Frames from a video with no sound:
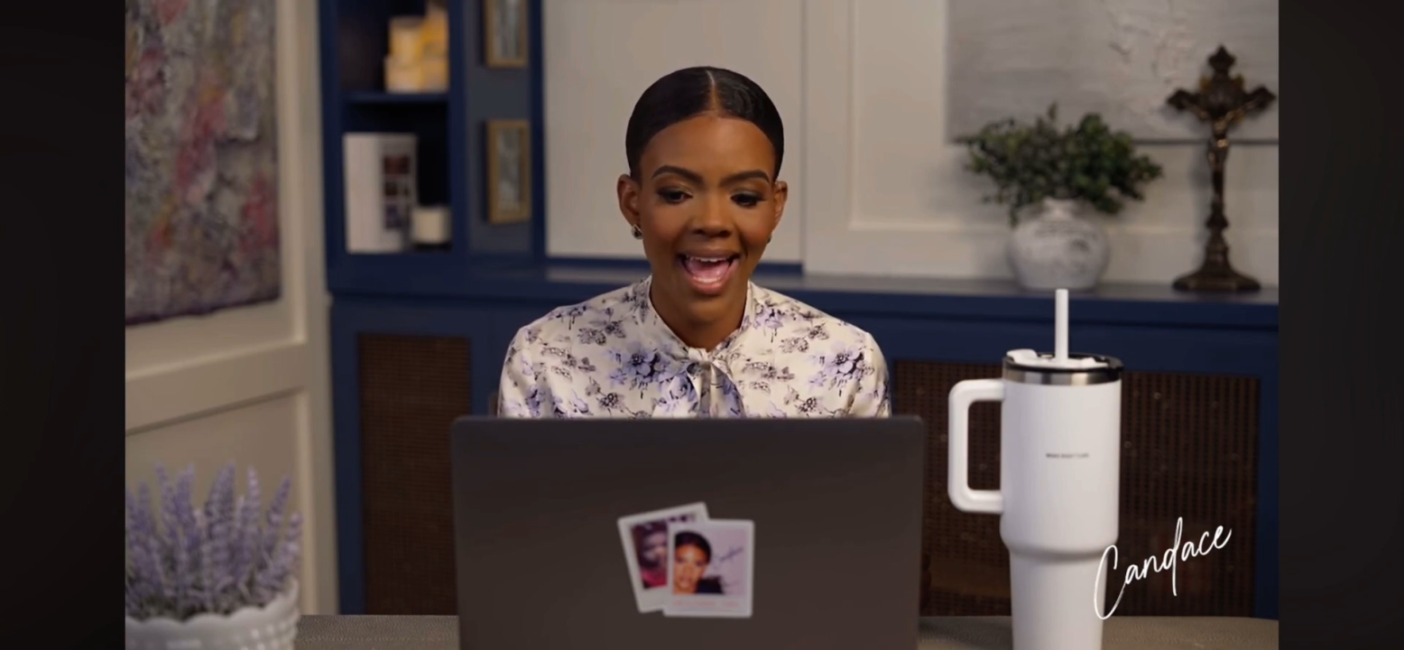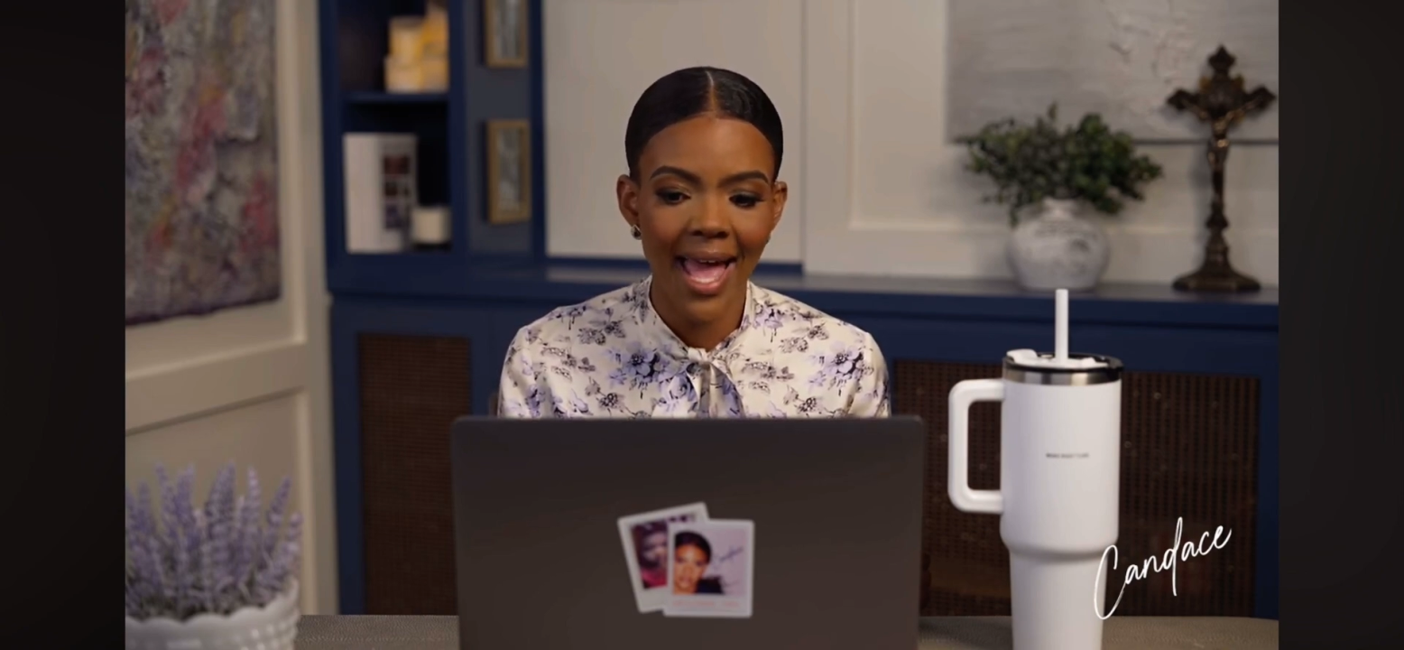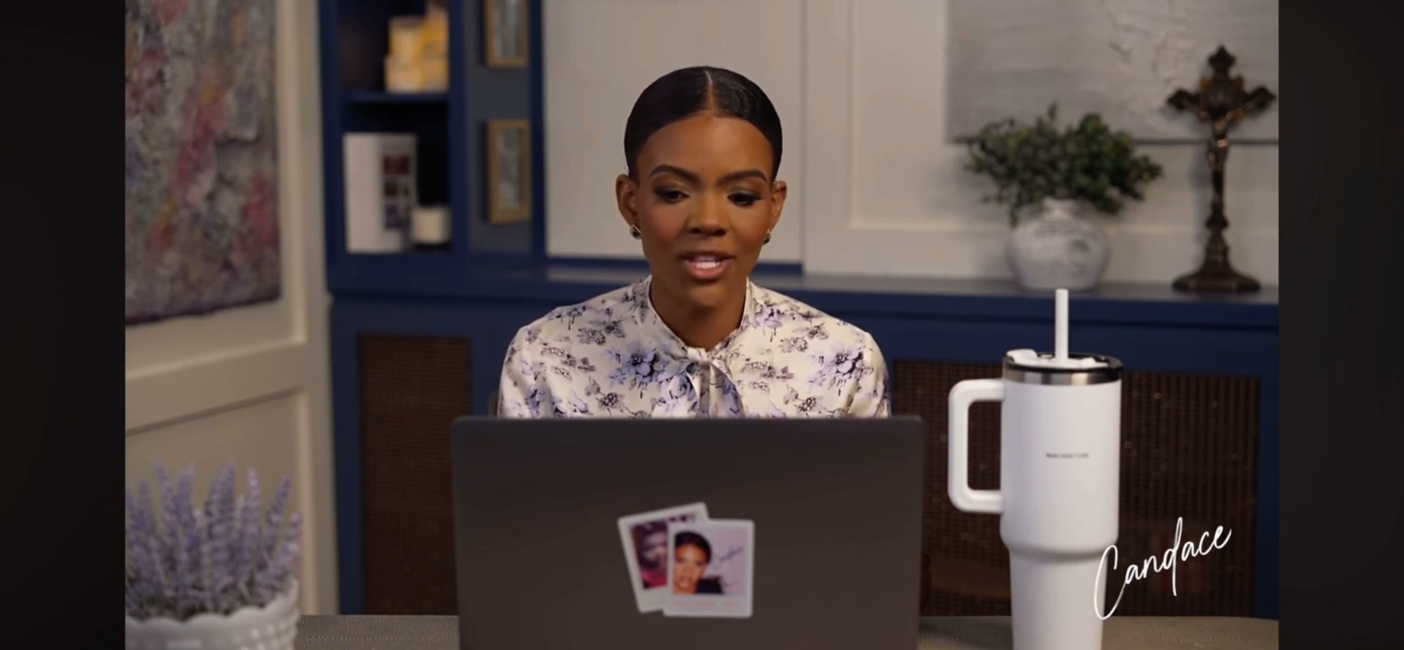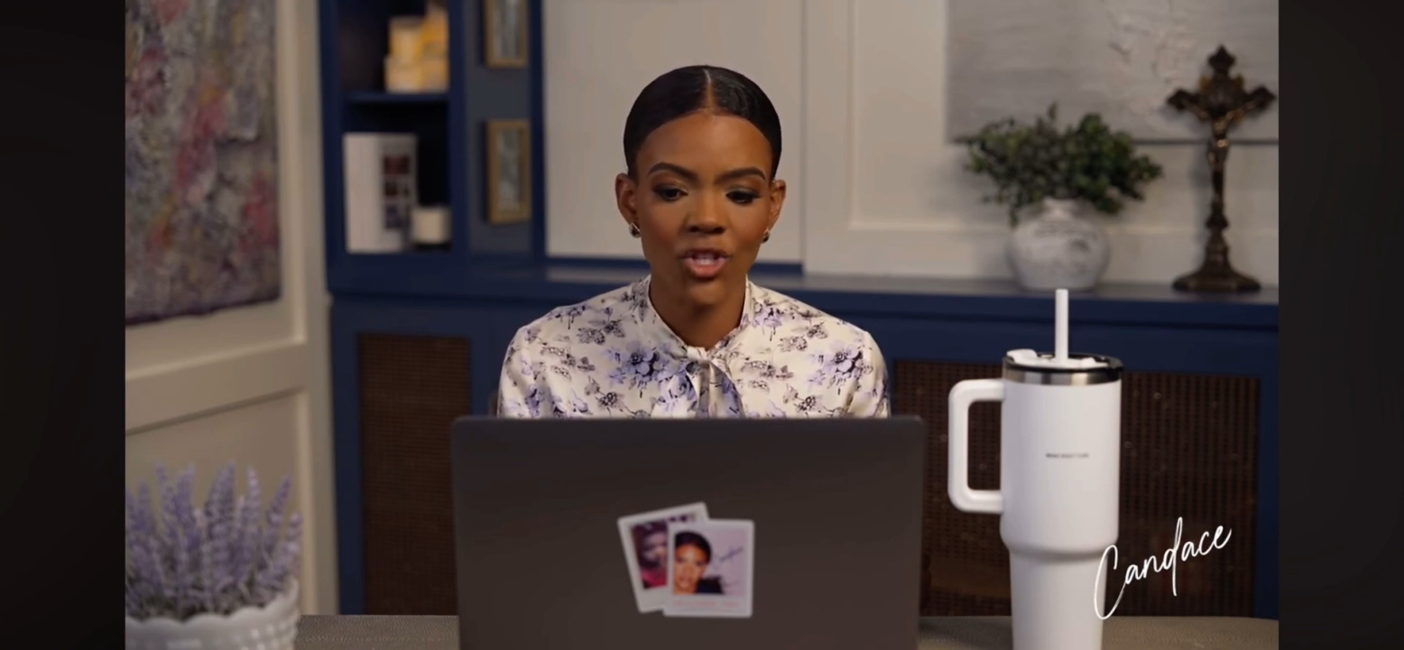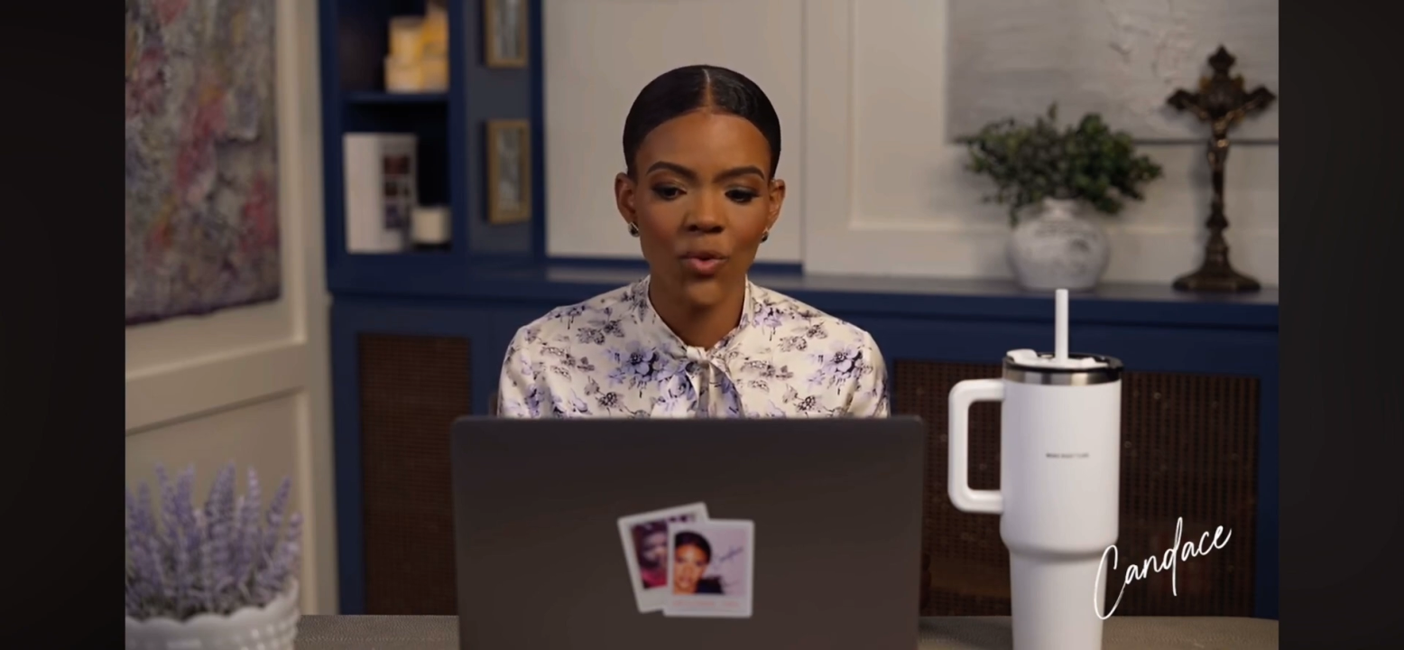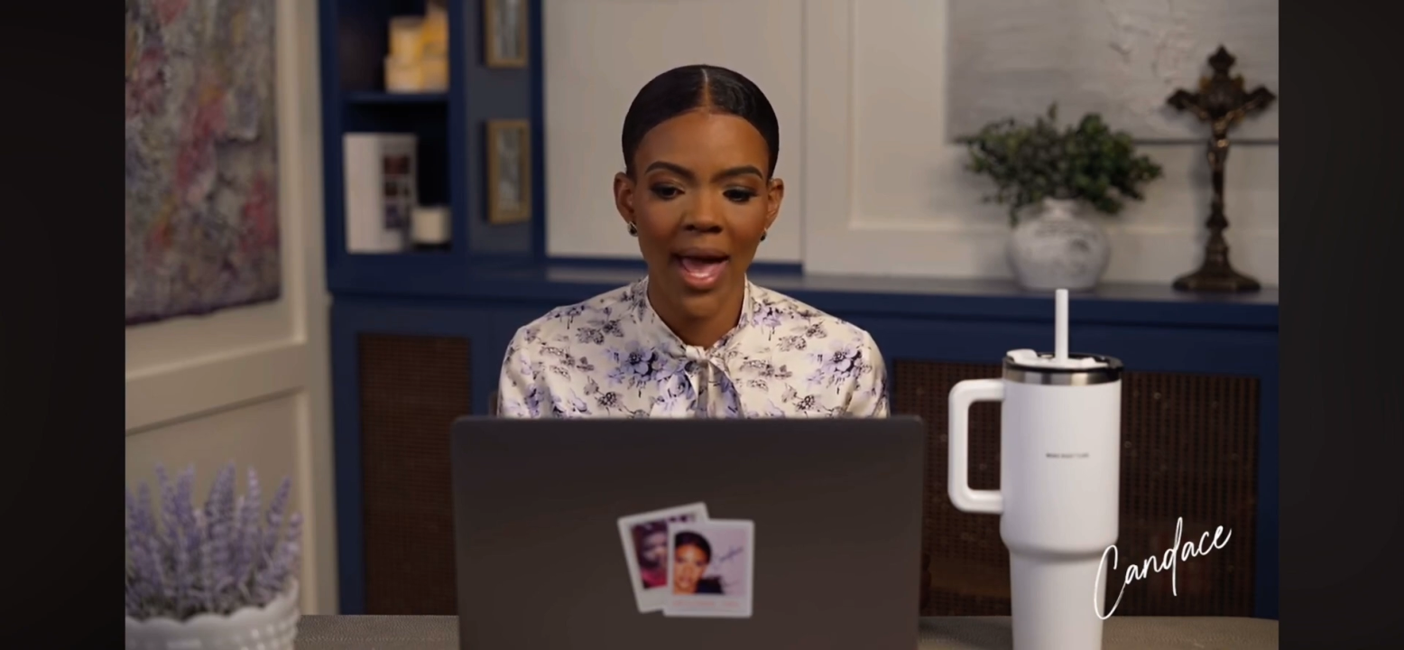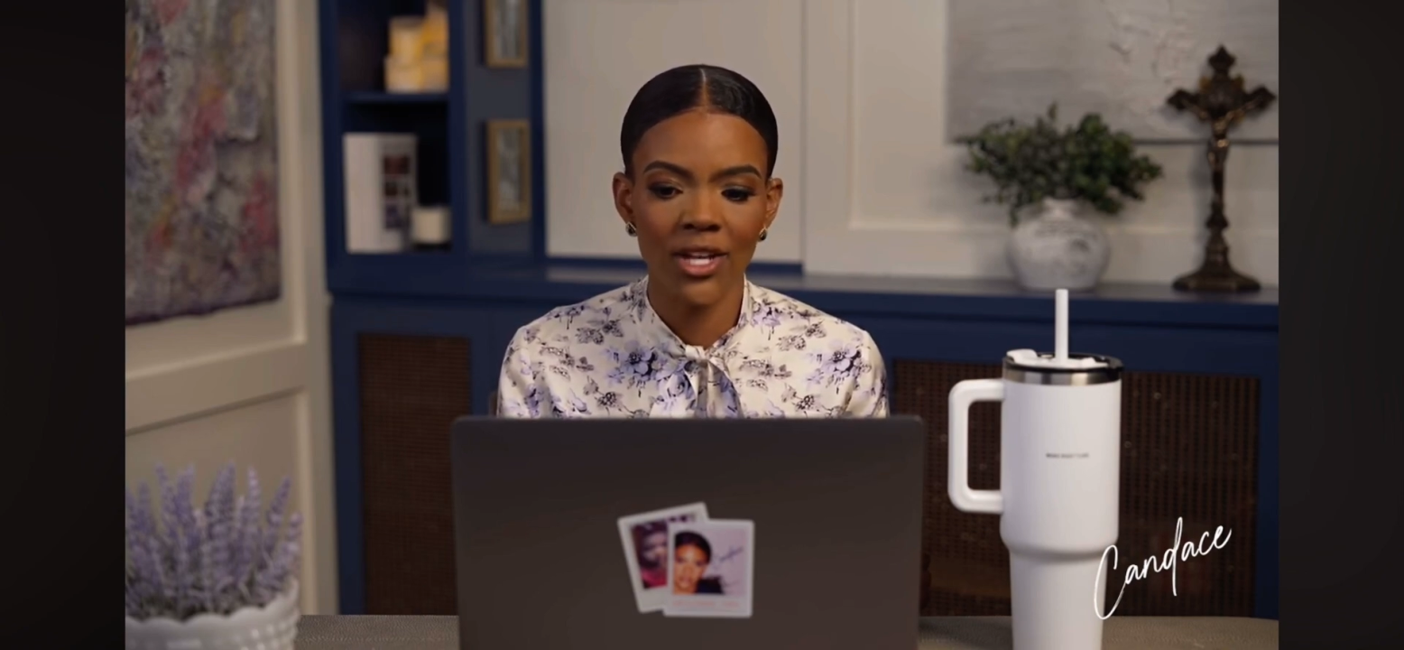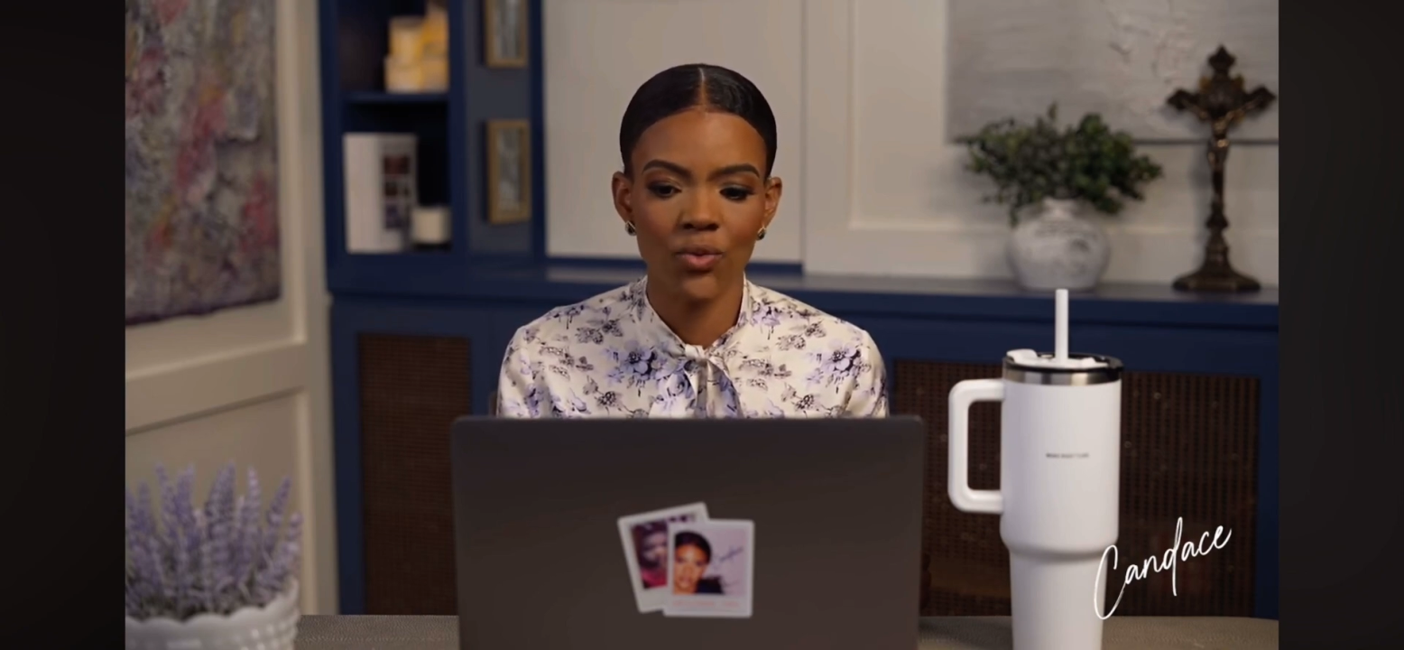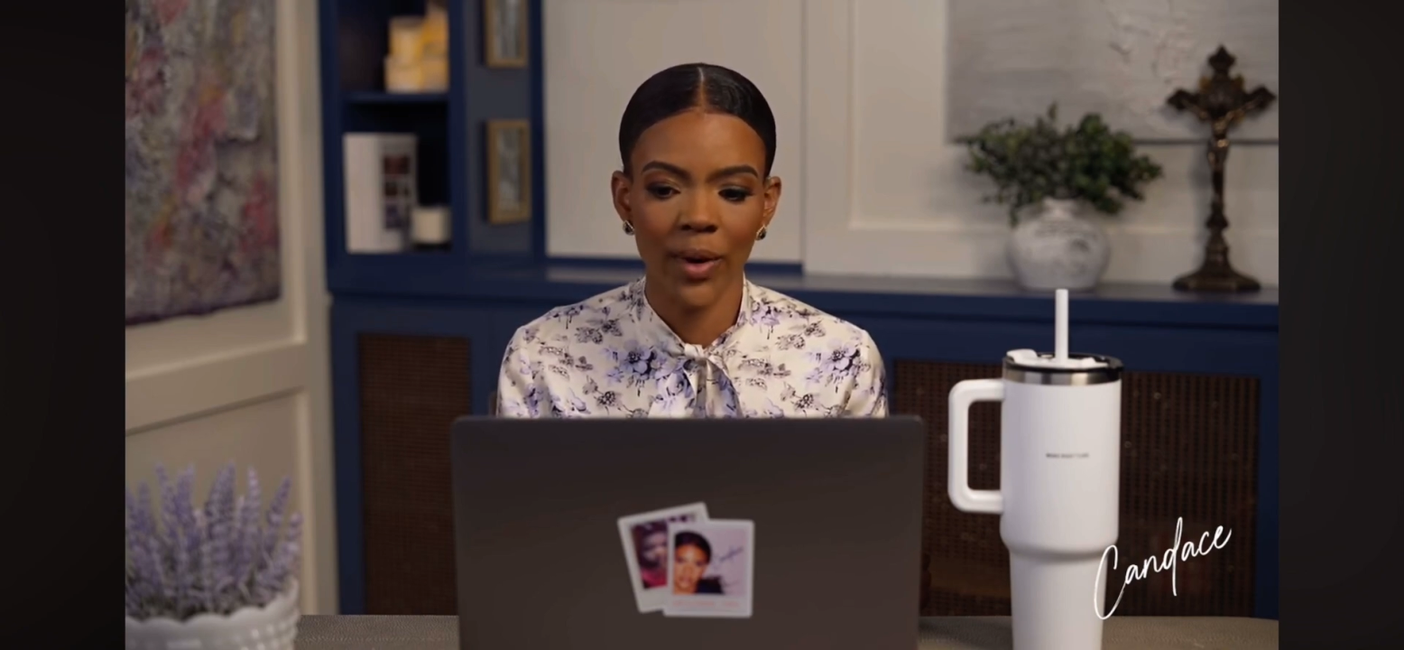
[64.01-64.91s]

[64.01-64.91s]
End-to-End